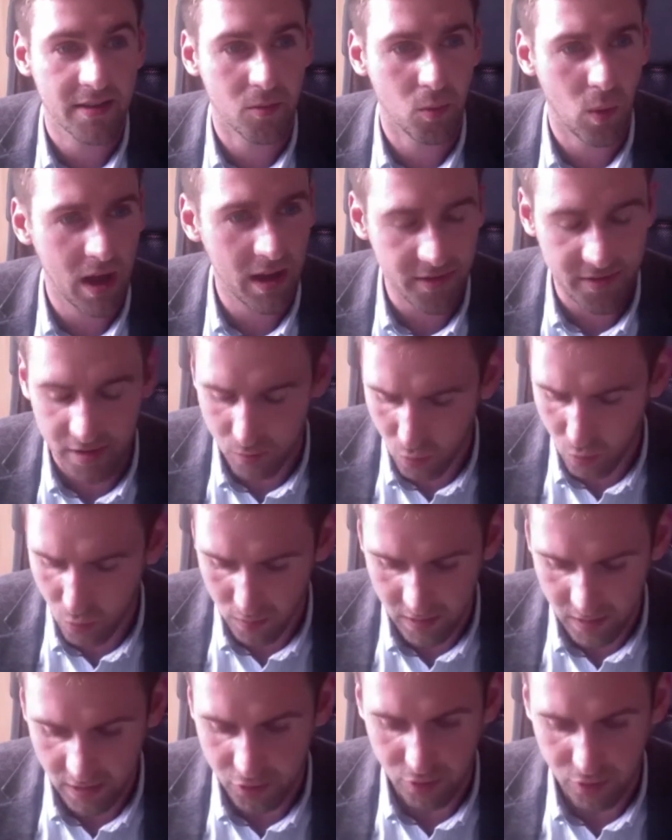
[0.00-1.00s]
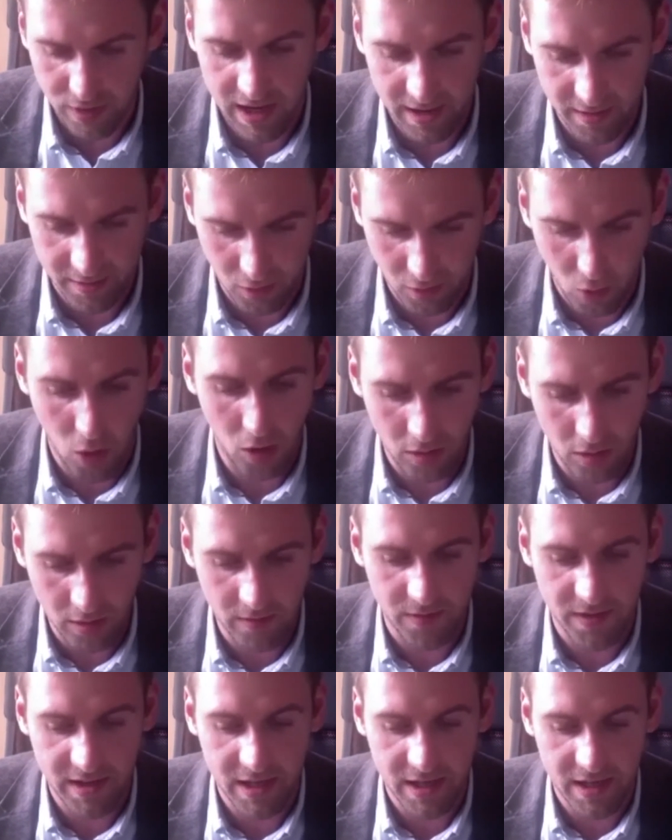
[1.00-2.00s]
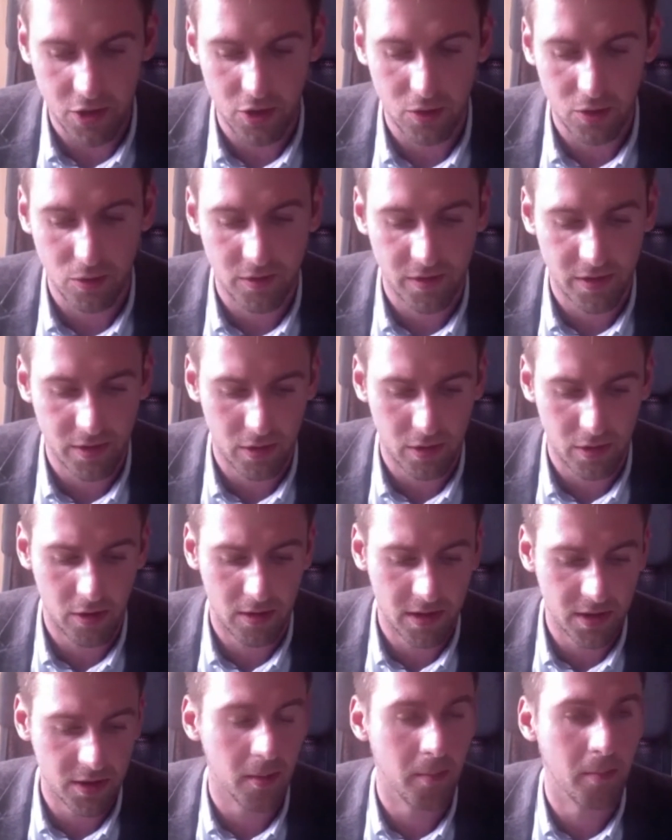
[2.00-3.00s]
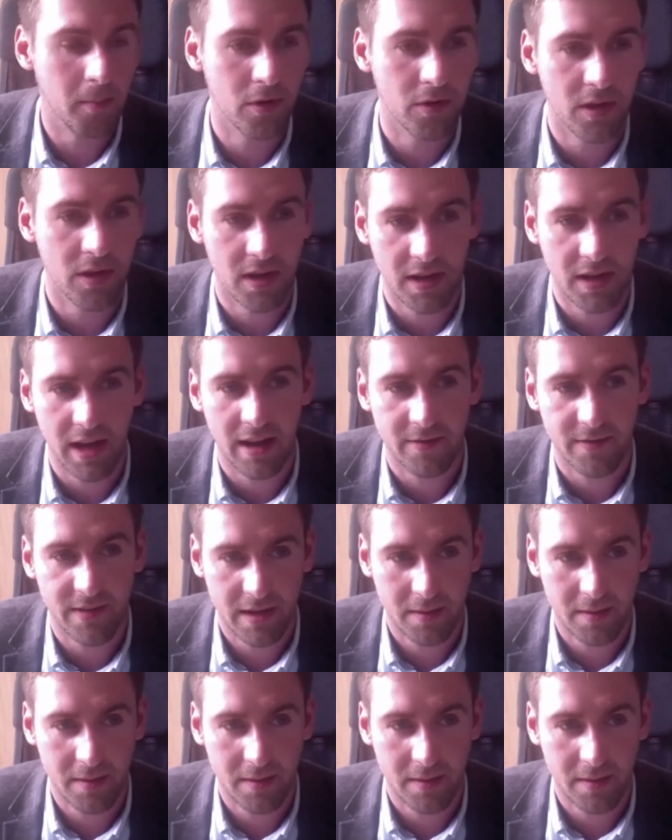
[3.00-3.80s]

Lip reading: And whilst it won't address all of the issues, there are a number that I think,